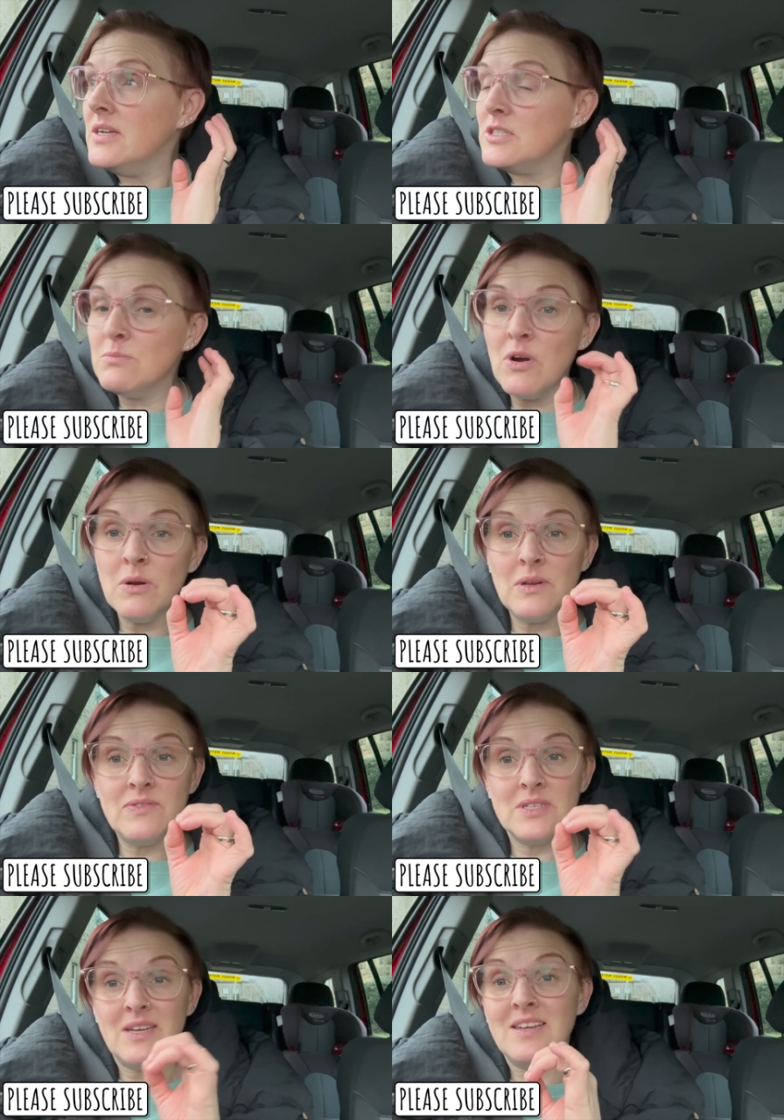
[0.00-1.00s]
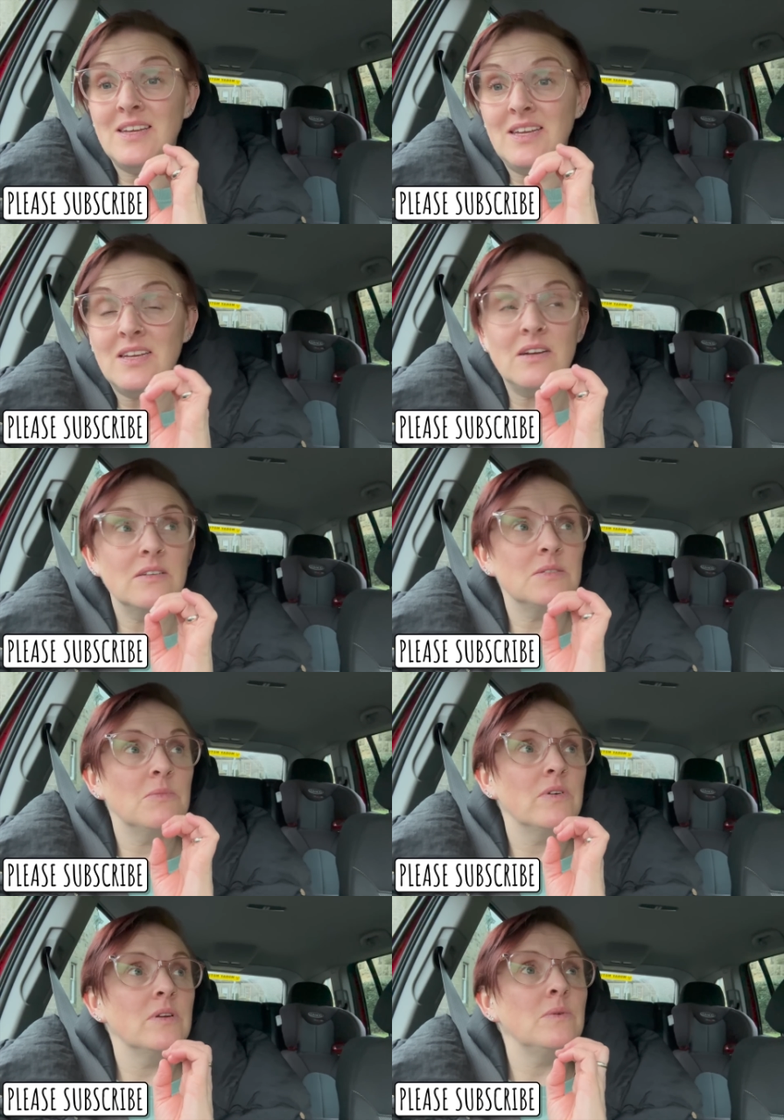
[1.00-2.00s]
Tomorrow Eve is getting a haircut
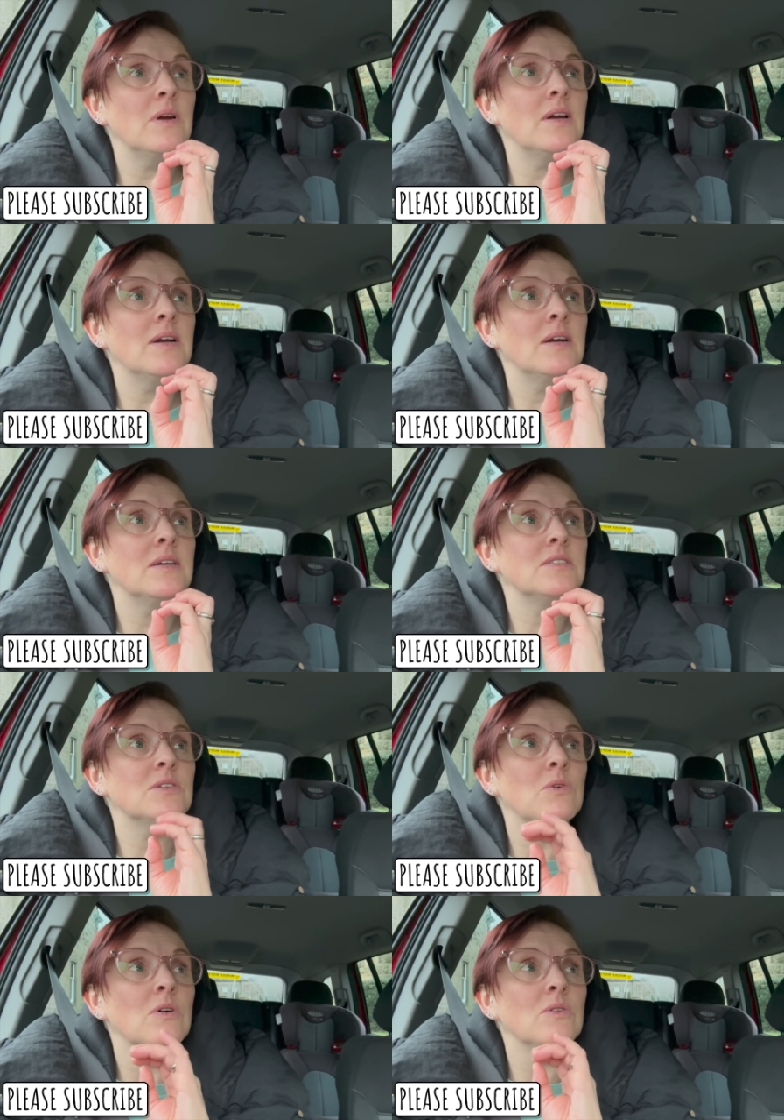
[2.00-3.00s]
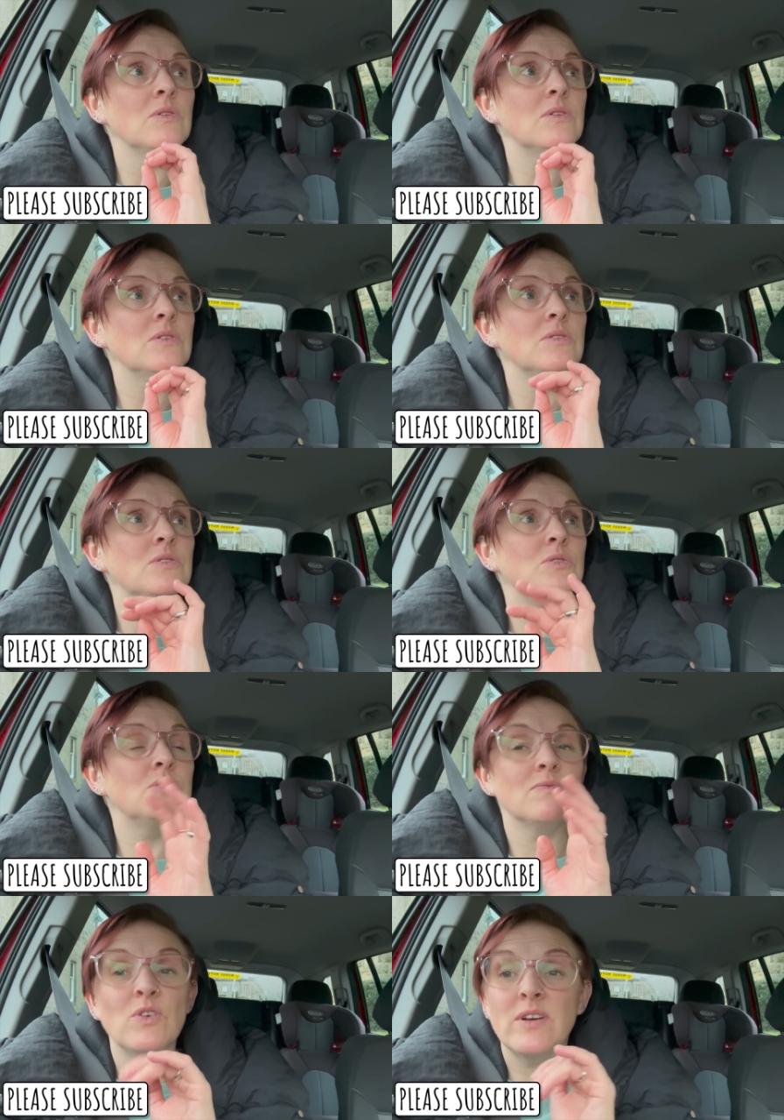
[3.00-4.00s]
tomorrow. Uh, so I'll do
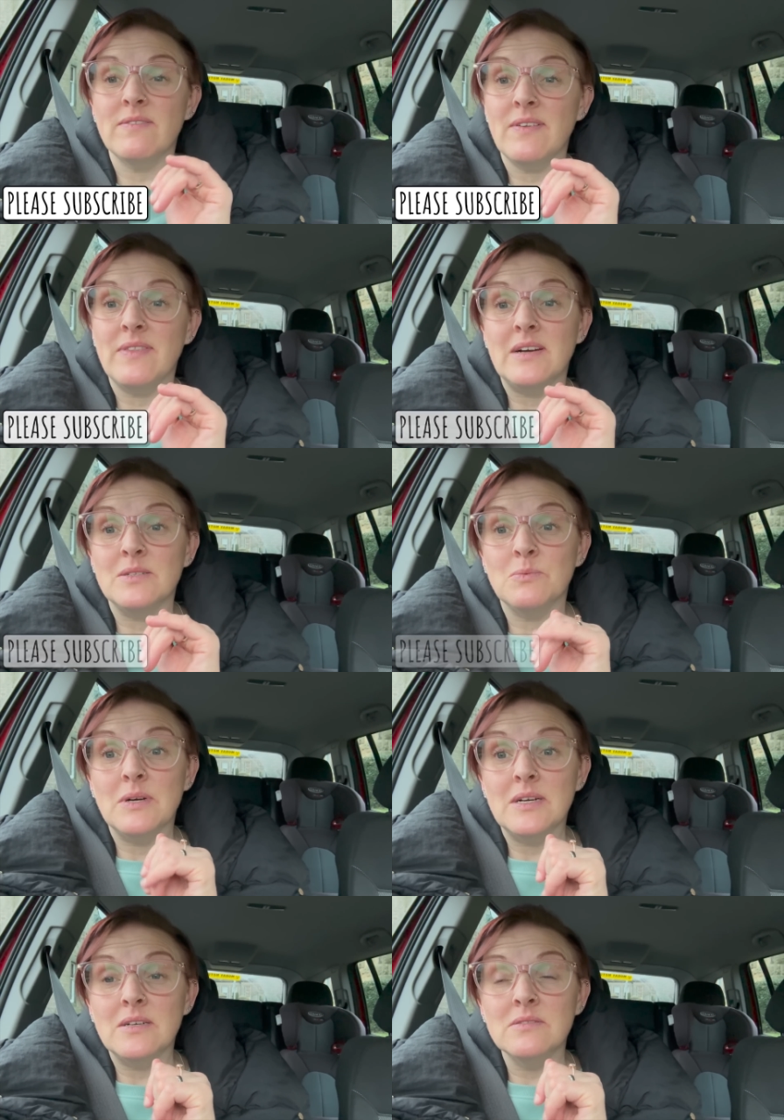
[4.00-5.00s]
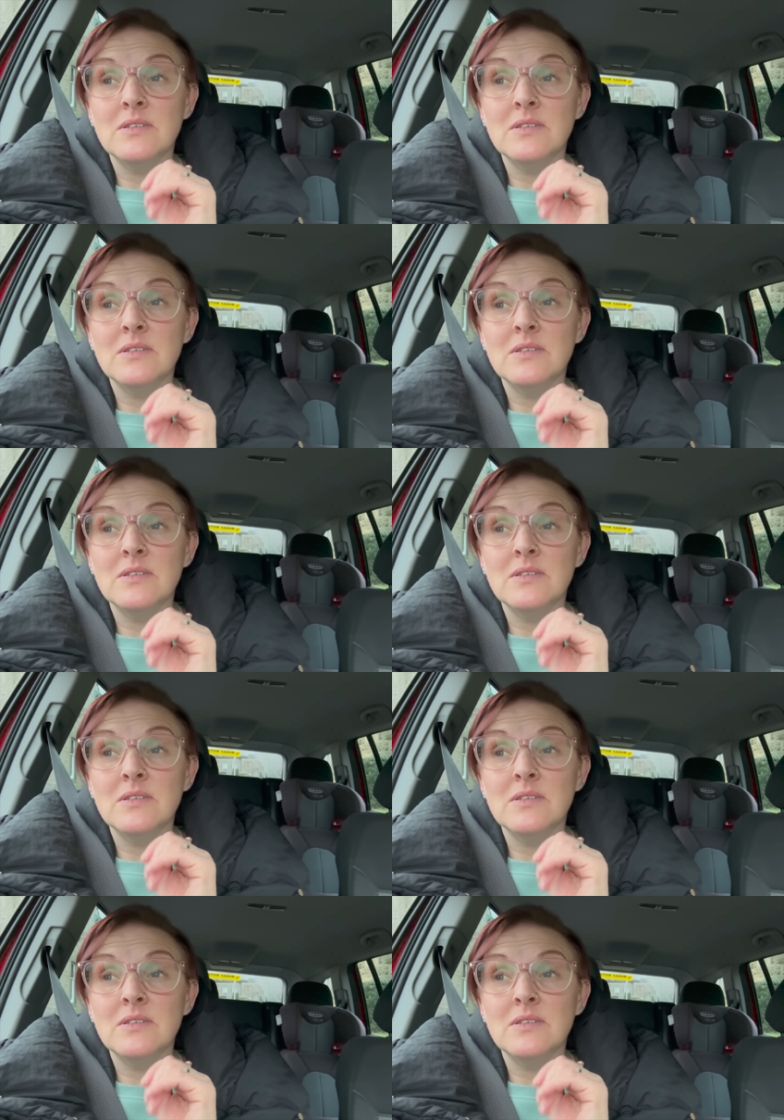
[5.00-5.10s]
some vlogging around that as well.